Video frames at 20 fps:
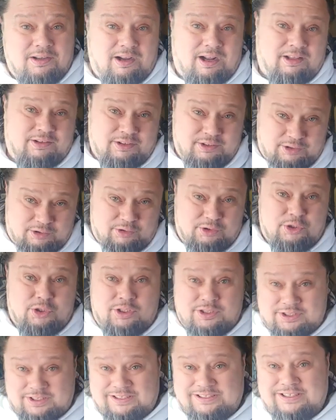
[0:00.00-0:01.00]
on the New
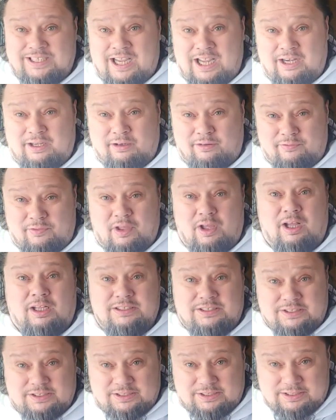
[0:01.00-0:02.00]
Jersey side of the
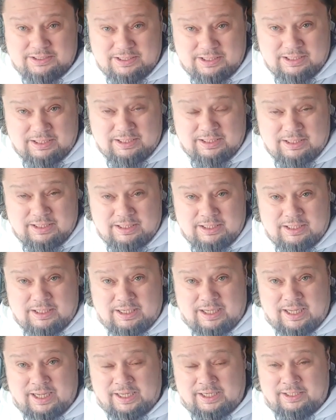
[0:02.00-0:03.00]
Hudson.
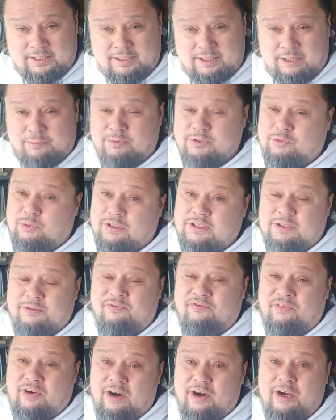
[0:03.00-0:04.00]
And it was once a
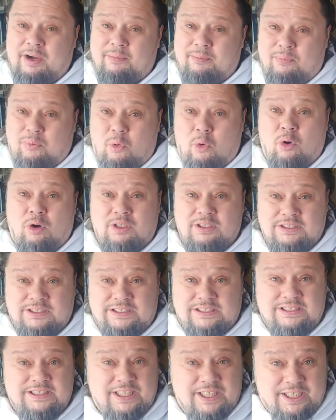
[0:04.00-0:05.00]
very important
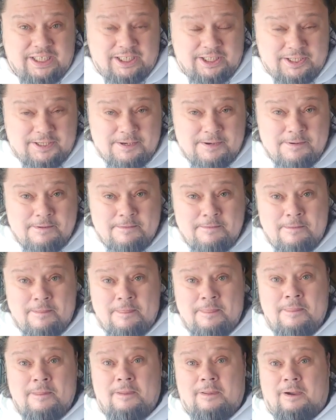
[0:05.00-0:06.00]
city
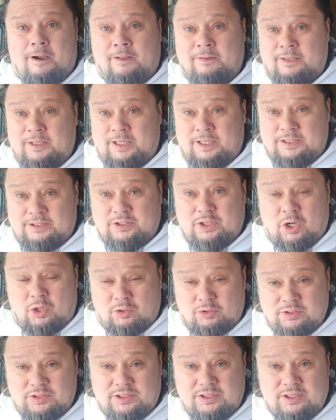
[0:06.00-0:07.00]
on the East
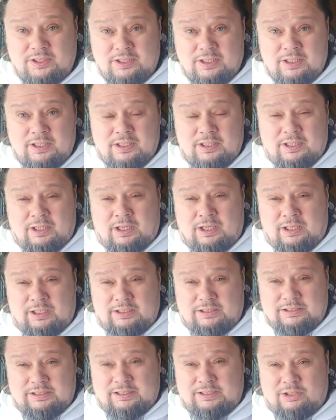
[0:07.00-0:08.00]
Coast.
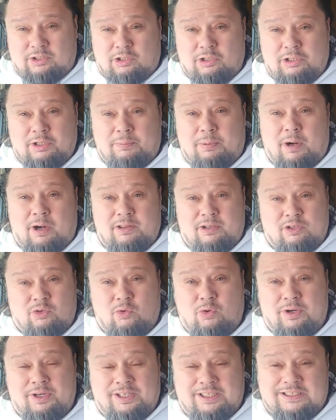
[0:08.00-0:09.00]
In the early part of the
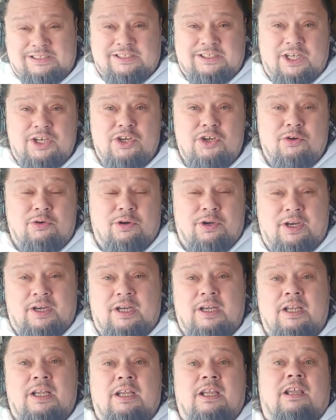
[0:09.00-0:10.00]
20th
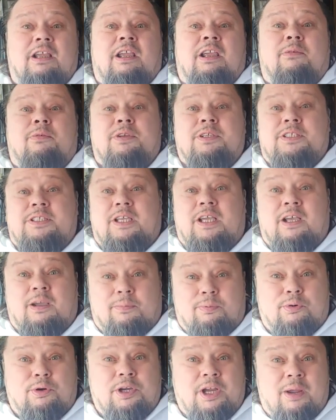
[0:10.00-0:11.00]
century, it was a
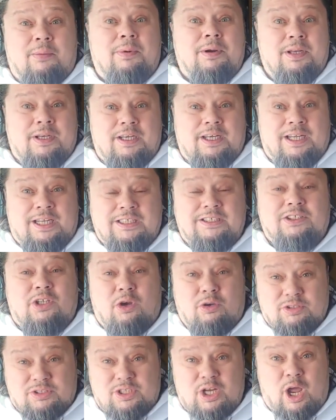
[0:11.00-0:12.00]
preeminent East
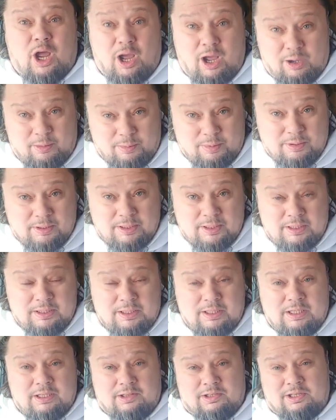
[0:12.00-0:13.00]
Coast hub.
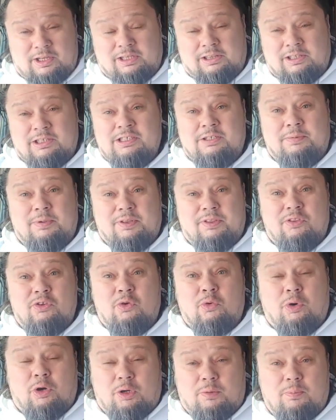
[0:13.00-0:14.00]
The Elizabeth
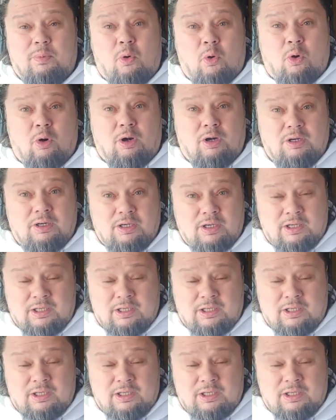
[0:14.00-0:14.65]
Newark Port